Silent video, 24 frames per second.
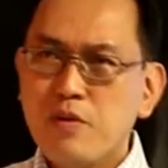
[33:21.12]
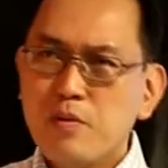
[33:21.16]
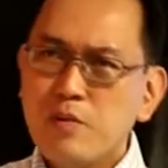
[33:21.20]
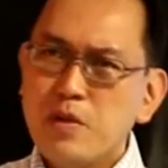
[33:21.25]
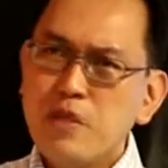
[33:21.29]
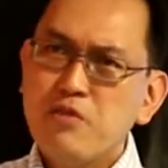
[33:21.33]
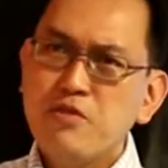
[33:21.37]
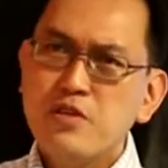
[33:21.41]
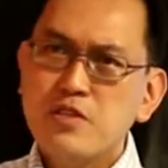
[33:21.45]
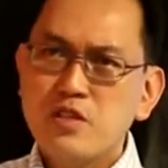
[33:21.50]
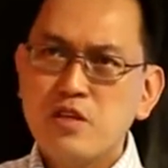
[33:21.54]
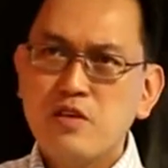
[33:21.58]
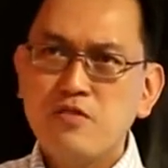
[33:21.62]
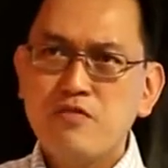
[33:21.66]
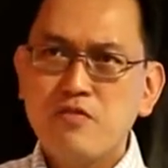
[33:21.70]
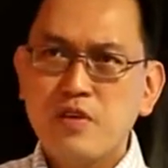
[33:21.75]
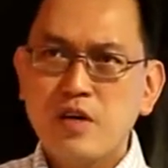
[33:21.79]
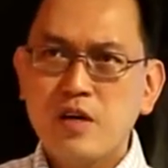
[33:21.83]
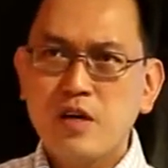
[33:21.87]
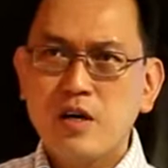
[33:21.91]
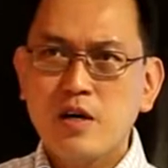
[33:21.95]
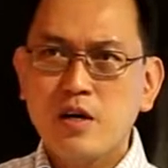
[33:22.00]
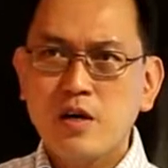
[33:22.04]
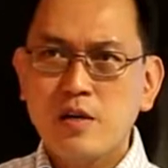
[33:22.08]
family
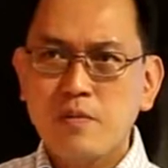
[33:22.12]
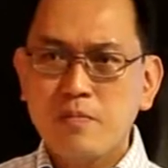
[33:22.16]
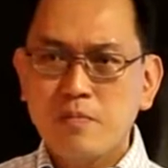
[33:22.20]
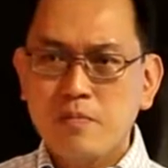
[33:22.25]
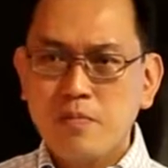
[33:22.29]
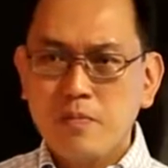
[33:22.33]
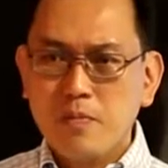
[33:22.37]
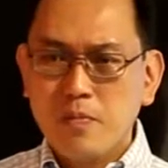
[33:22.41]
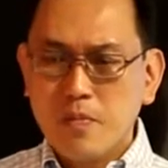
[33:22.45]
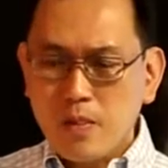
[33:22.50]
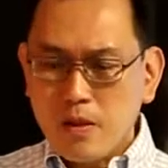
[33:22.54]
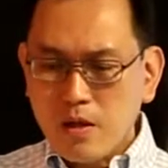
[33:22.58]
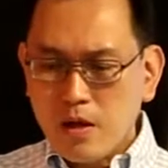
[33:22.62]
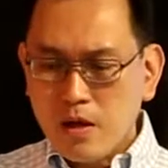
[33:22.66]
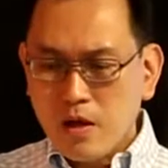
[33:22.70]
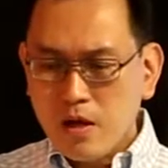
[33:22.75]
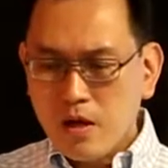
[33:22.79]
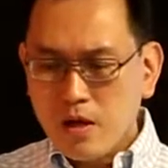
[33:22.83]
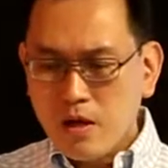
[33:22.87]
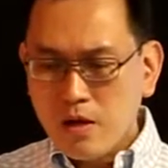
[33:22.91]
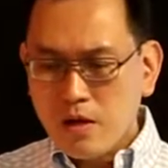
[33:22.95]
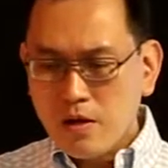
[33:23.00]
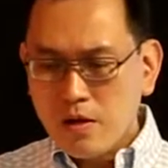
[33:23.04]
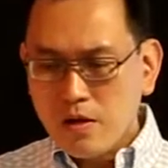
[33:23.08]
received,
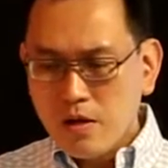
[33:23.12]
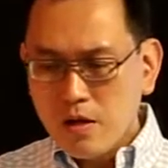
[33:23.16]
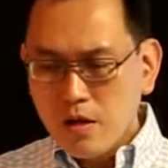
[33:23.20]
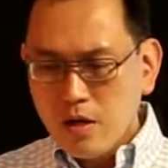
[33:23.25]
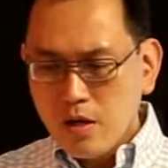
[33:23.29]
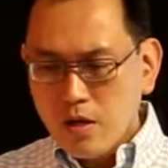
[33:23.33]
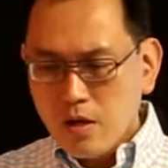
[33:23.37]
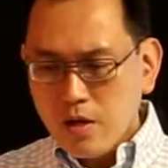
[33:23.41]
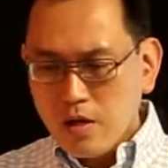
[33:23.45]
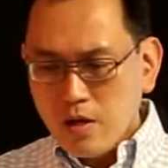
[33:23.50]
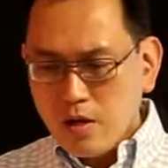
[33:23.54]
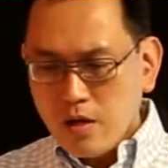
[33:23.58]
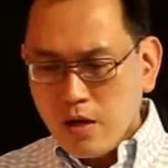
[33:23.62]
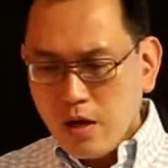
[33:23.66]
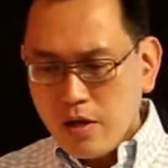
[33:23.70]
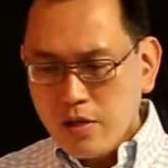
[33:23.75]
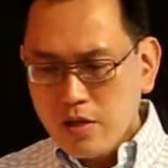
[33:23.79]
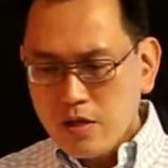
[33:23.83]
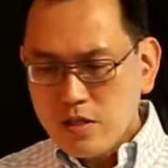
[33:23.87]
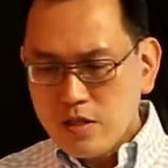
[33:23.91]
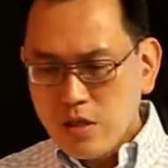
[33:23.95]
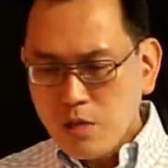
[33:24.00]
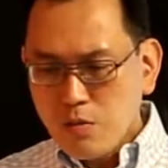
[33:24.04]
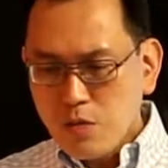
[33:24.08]
I
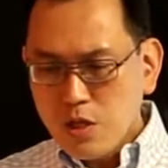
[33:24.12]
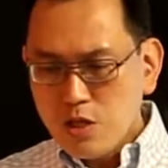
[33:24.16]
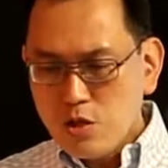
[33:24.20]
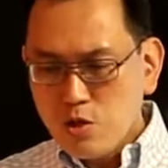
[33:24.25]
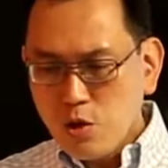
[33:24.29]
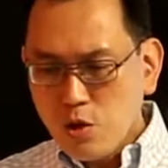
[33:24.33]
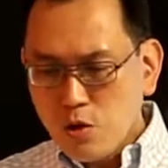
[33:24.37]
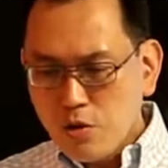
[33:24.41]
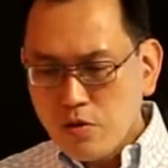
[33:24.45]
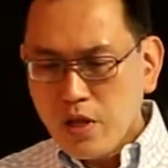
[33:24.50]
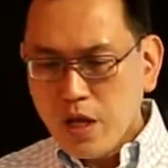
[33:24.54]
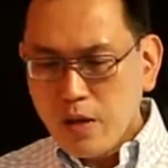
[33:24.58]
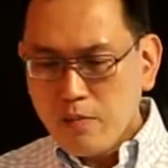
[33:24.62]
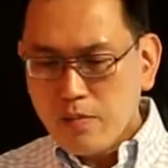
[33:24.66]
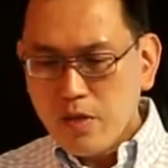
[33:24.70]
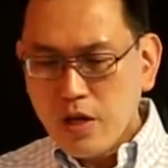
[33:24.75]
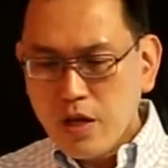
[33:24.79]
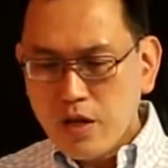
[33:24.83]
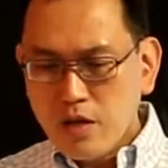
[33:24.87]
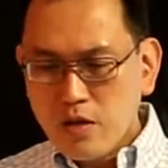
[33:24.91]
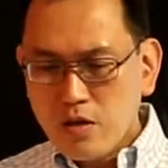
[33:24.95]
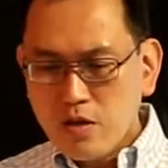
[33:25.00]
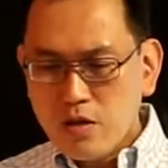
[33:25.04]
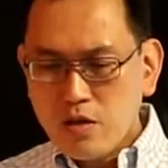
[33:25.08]
think someone told
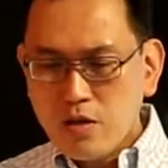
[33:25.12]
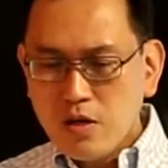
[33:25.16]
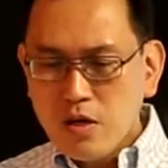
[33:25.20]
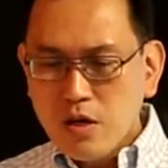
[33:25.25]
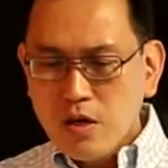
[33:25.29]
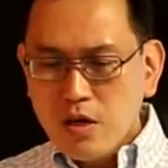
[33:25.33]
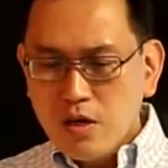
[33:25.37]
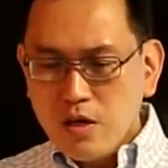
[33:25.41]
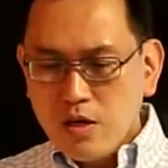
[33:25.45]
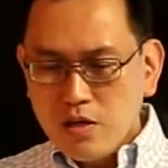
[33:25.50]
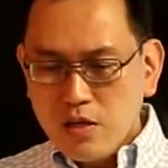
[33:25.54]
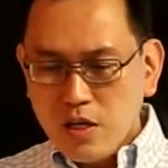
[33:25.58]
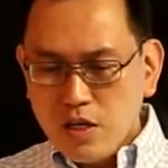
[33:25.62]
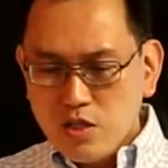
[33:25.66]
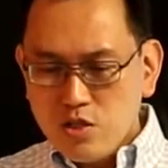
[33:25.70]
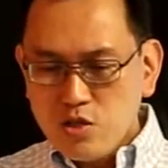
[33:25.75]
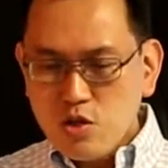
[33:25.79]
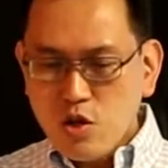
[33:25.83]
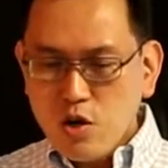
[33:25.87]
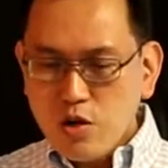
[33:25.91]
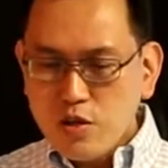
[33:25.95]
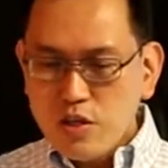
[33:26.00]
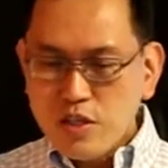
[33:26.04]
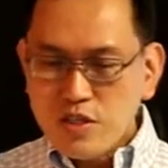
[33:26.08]
them that,
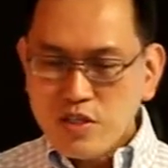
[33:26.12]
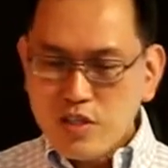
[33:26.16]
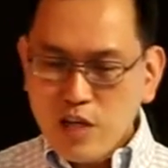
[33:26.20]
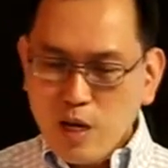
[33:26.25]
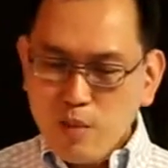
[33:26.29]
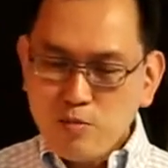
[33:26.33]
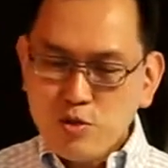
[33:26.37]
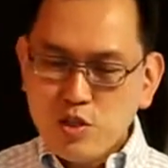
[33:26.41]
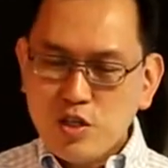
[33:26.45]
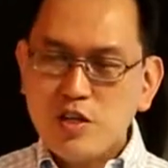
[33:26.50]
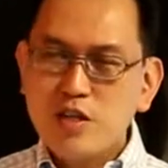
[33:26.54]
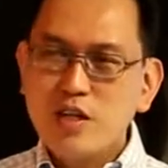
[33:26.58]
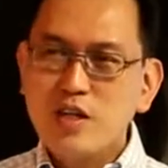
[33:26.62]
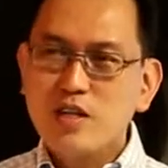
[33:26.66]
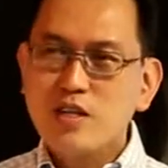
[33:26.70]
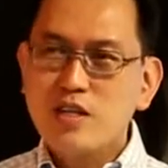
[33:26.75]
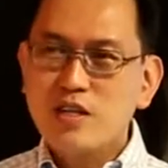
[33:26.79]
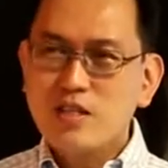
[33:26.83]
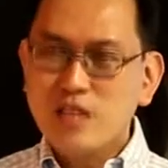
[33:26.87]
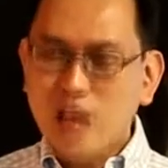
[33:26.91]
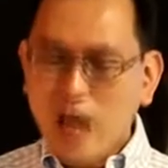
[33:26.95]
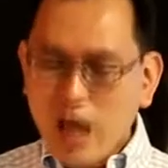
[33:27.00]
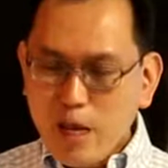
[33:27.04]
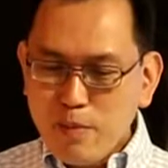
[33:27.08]
they saw this sculpture
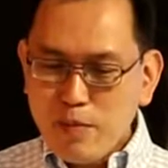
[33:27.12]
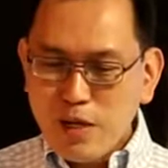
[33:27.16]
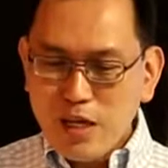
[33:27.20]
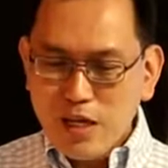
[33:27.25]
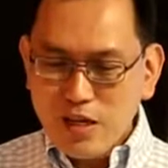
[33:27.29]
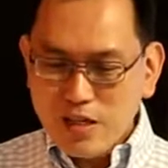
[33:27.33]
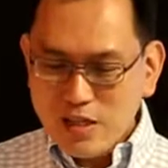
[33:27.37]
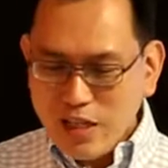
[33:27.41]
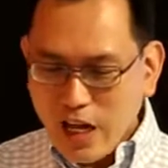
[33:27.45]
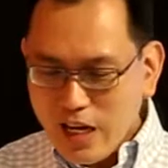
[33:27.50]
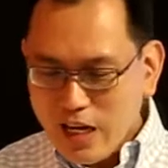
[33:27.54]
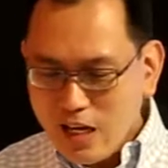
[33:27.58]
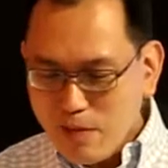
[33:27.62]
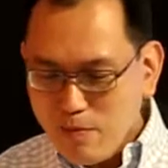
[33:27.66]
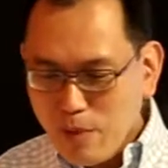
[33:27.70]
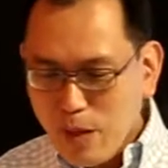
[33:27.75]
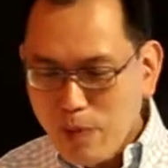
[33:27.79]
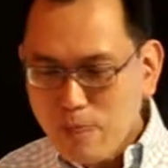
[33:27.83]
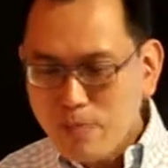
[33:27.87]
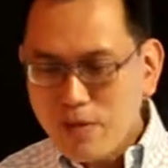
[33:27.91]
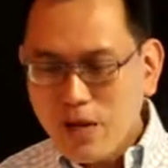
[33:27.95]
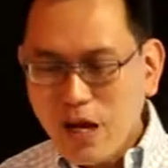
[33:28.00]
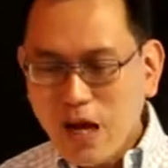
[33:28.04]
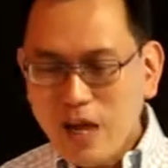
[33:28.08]
in the
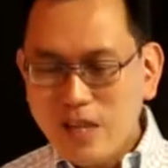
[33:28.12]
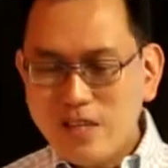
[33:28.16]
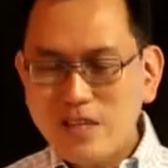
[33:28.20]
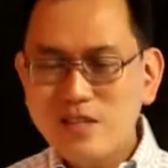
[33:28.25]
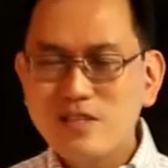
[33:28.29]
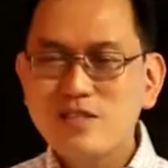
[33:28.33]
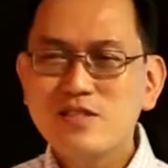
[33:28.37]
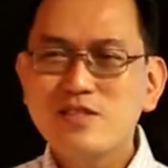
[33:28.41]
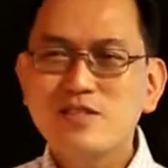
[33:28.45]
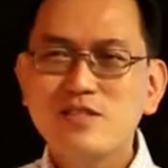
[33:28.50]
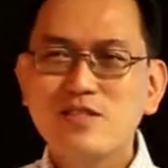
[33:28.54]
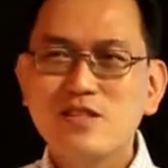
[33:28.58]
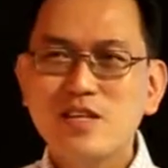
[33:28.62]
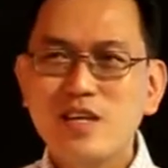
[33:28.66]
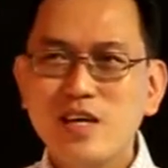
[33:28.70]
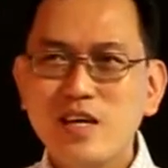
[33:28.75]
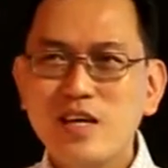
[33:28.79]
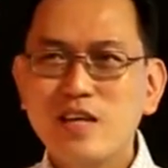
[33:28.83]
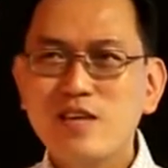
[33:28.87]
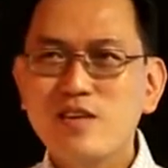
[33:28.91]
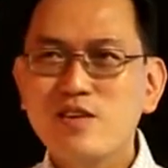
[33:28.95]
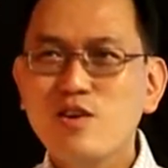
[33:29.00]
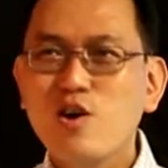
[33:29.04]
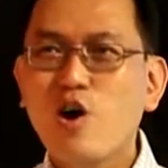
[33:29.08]
Tiger Balm Gardens
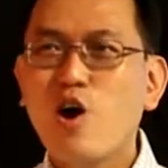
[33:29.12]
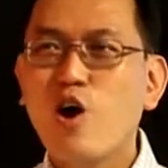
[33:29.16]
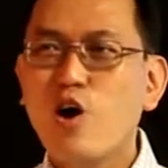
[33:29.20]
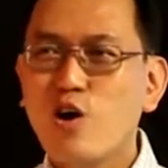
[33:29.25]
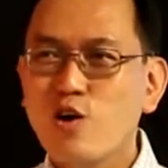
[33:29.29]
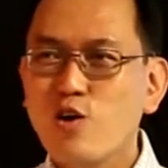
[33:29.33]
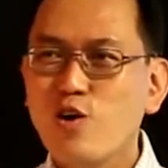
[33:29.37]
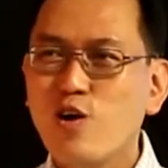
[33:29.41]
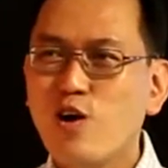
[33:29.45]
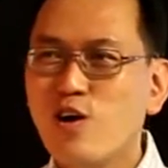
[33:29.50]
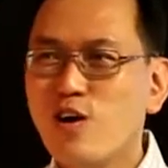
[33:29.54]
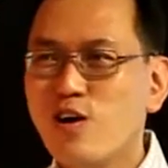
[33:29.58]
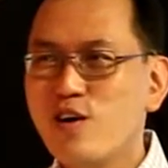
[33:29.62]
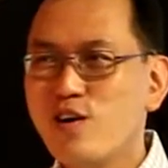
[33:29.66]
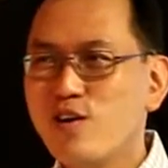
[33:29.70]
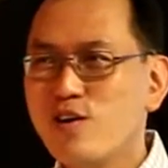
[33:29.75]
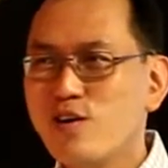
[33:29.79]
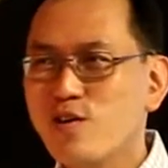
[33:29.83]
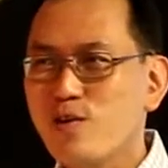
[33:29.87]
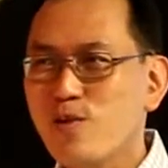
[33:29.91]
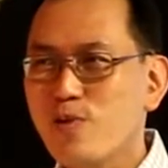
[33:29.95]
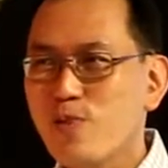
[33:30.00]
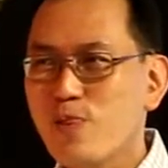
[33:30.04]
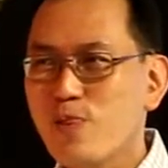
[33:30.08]
in Hong Kong.